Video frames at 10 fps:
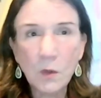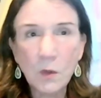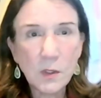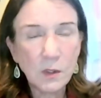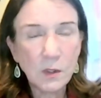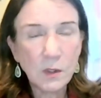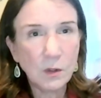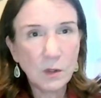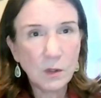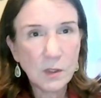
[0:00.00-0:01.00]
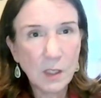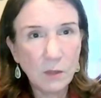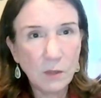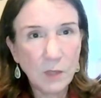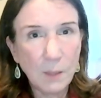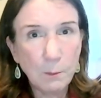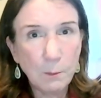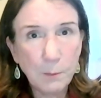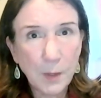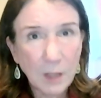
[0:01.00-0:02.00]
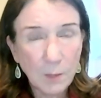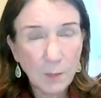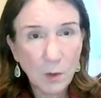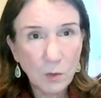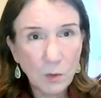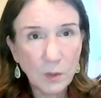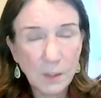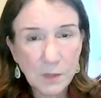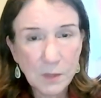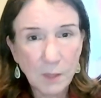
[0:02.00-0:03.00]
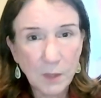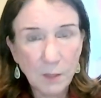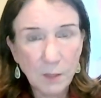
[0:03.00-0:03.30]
noticed that the, the town name Bergamo keeps coming yeah.